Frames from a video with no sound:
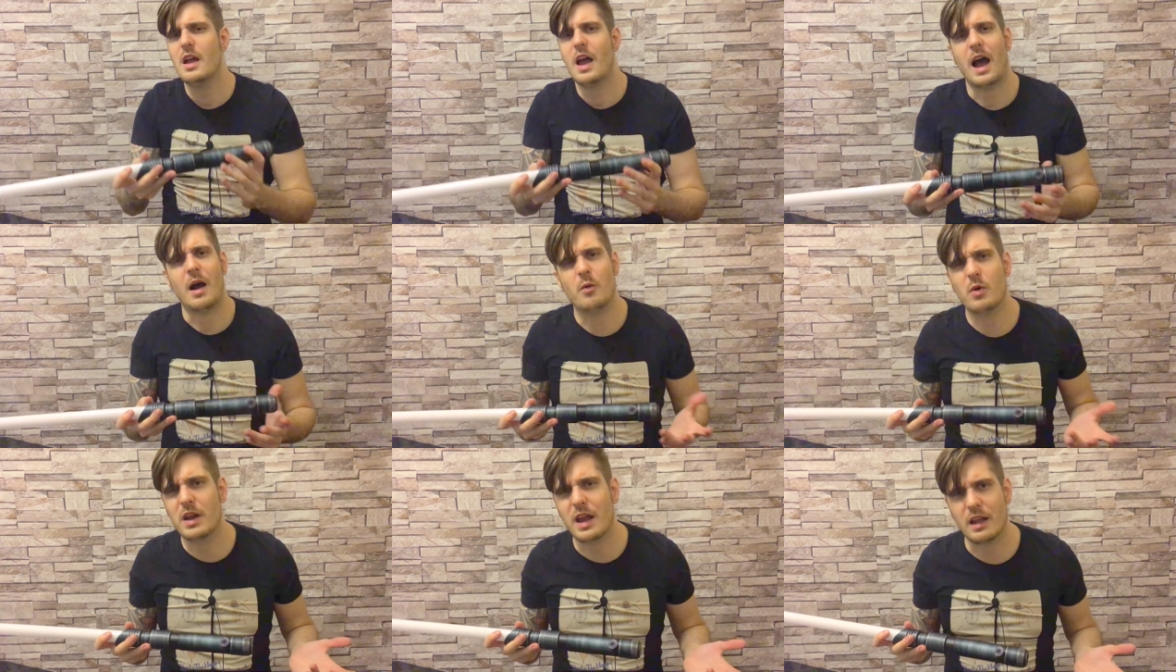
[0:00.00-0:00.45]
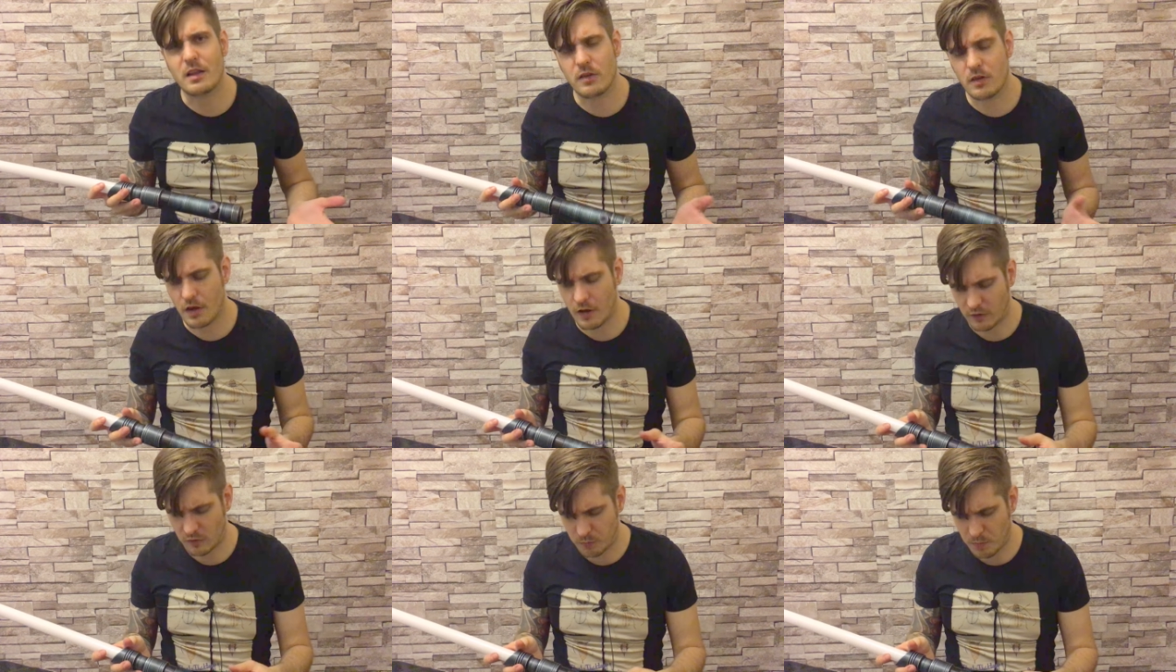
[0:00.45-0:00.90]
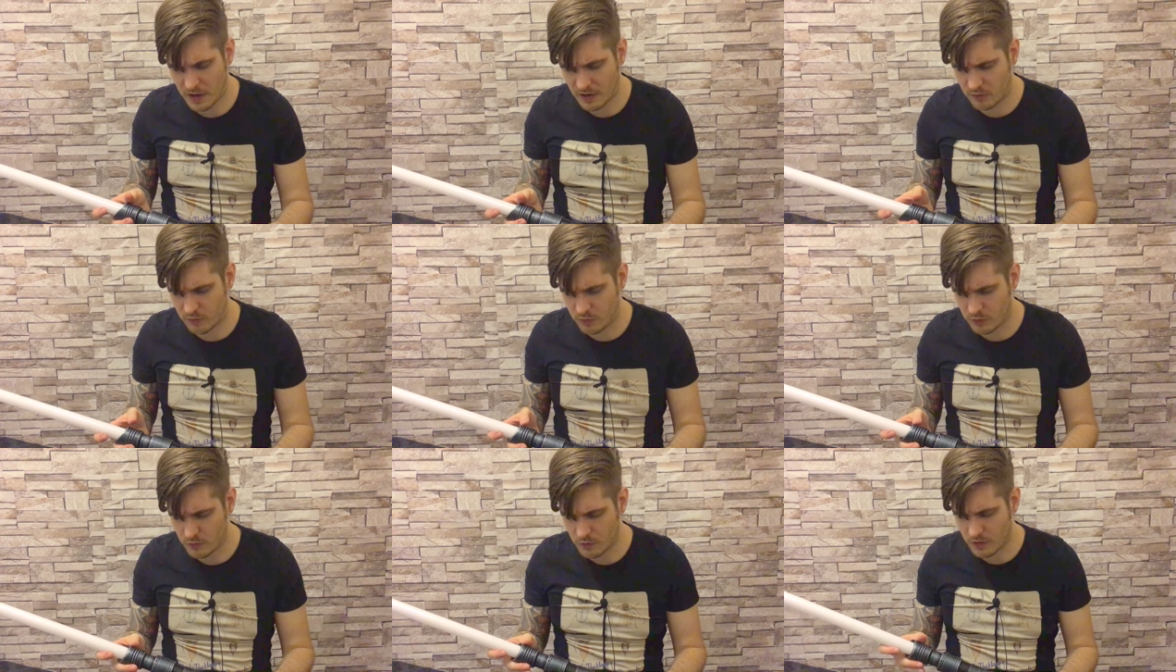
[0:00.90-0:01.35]
I will get the
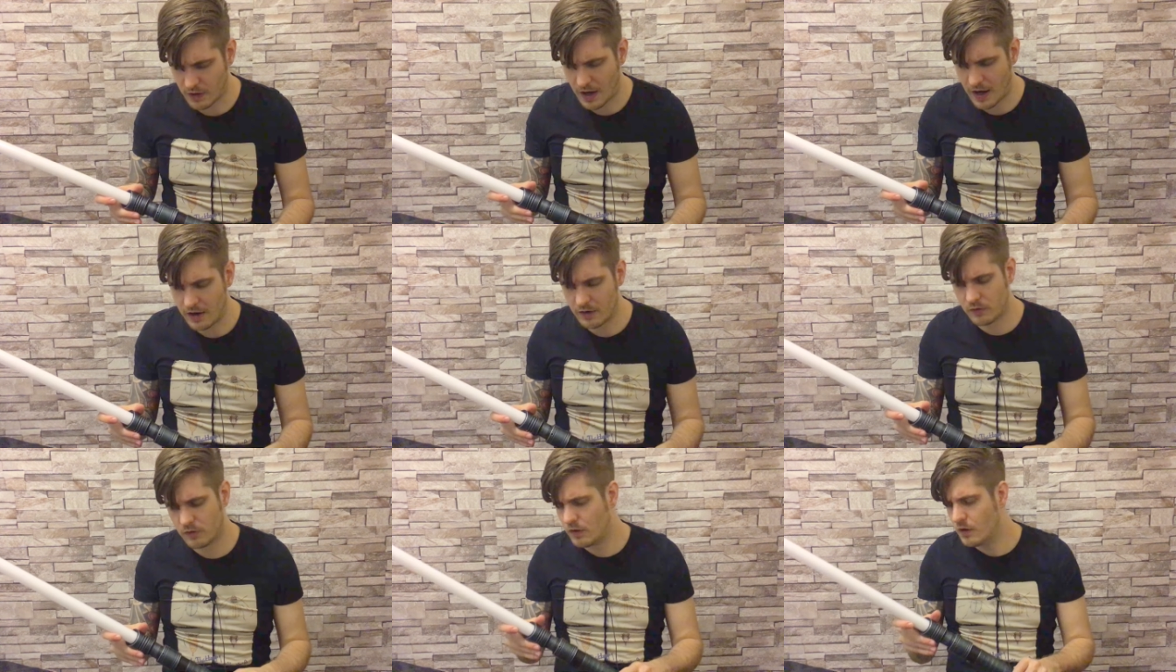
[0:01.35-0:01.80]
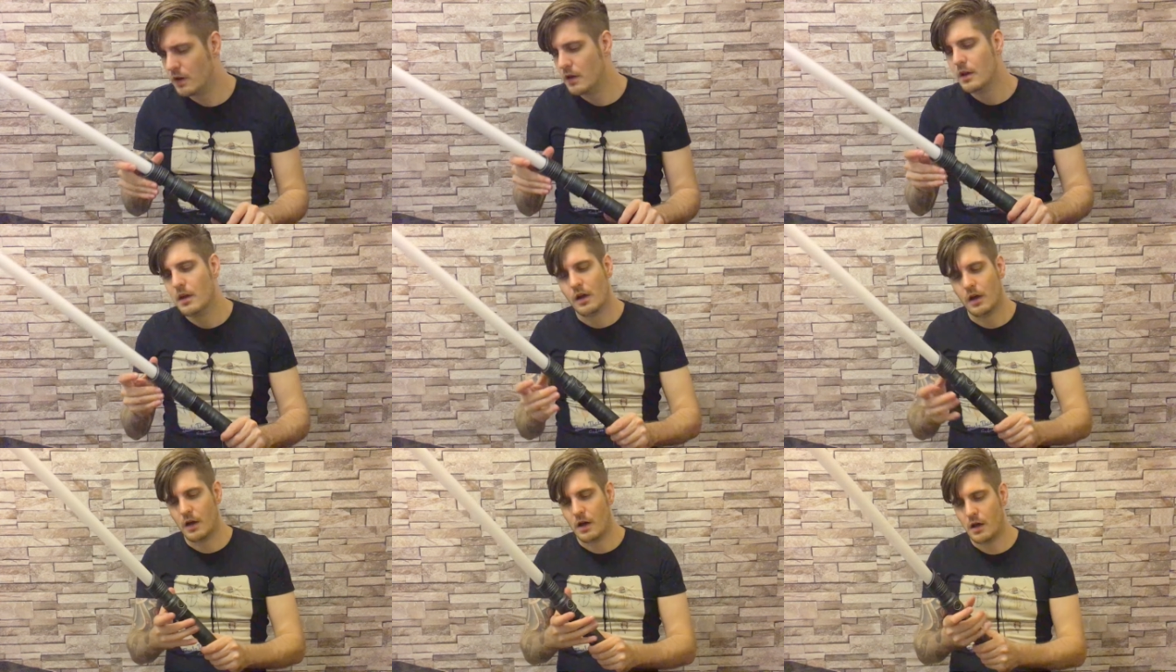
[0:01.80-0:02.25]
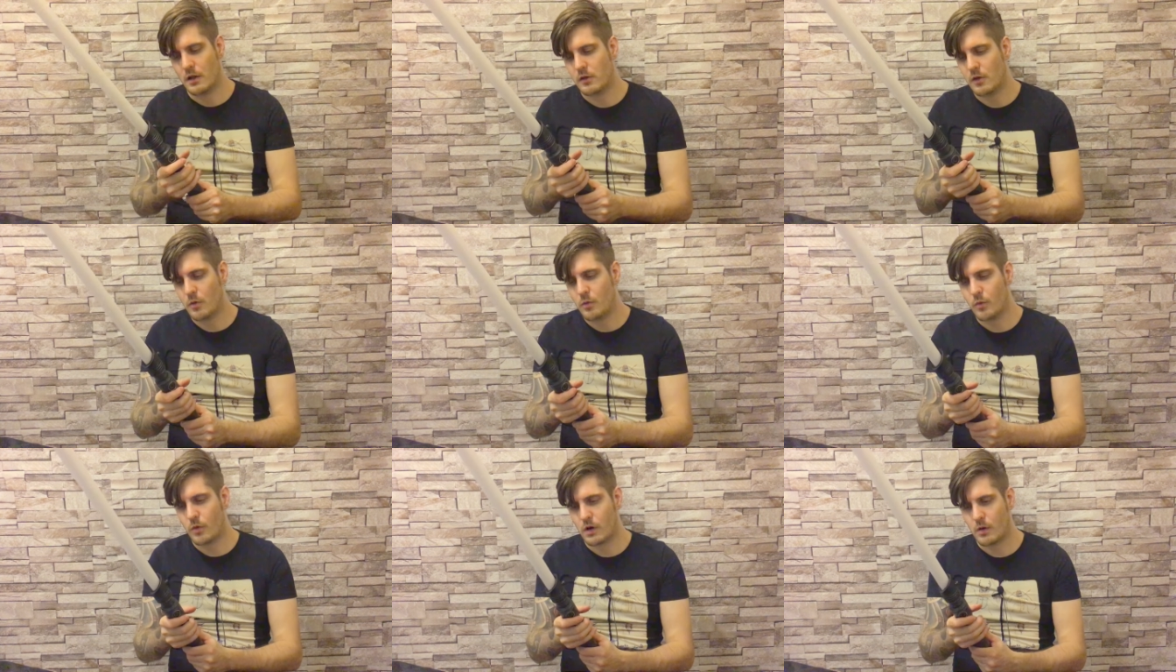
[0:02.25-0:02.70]
specs for you guys. Uh,
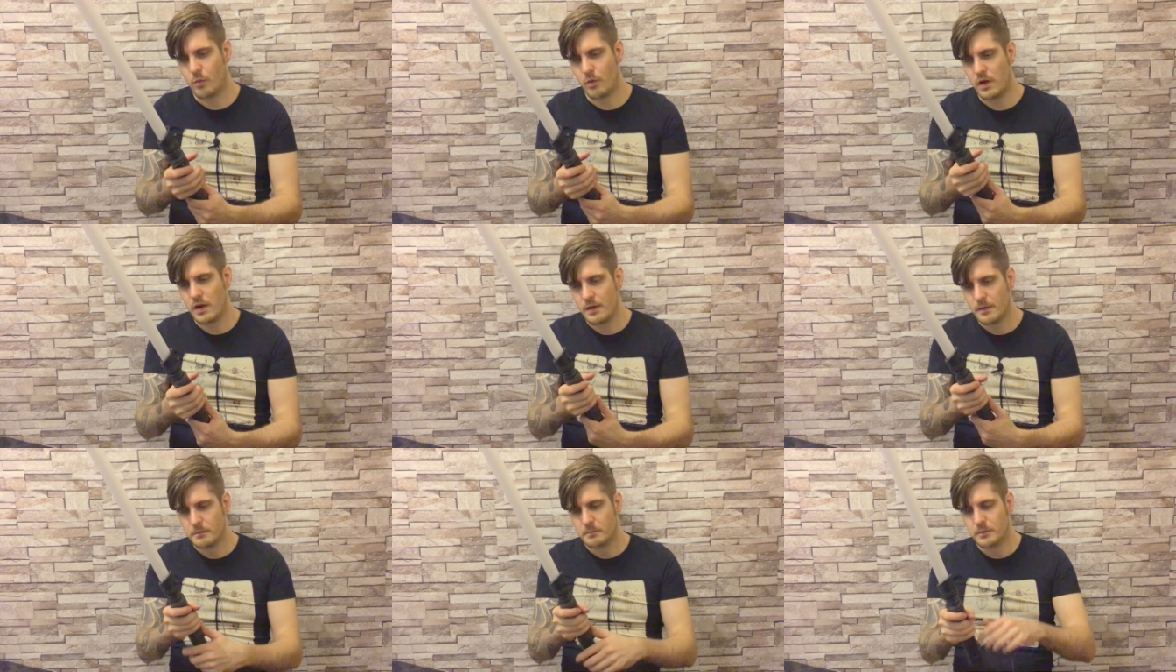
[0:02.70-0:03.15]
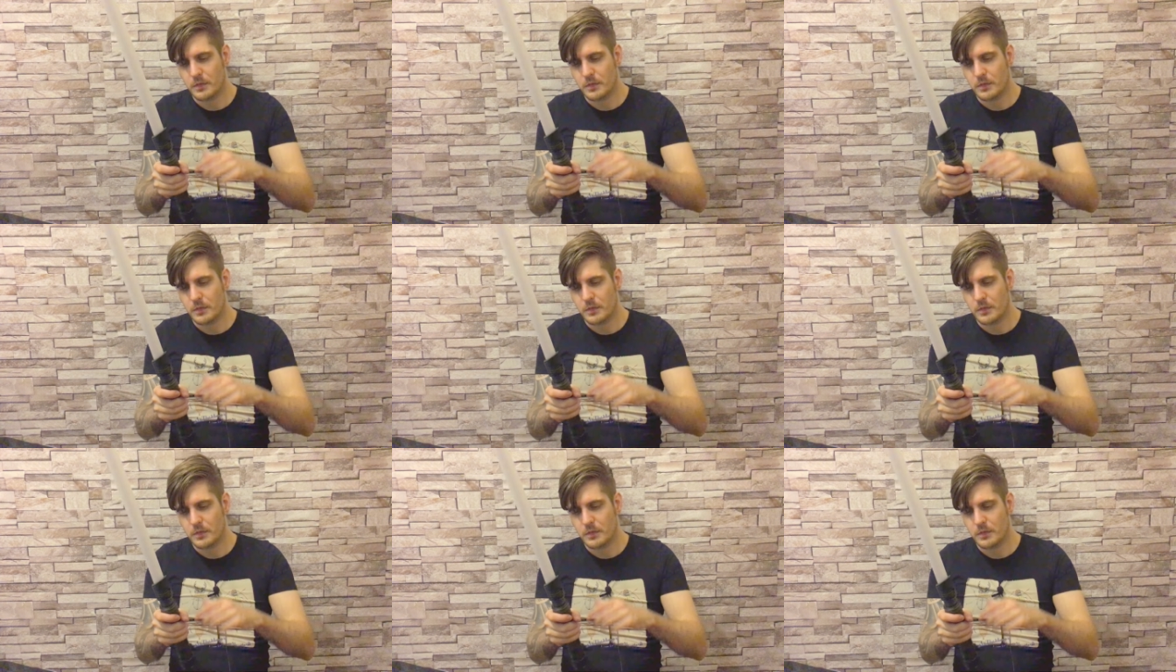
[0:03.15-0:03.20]
don't worry.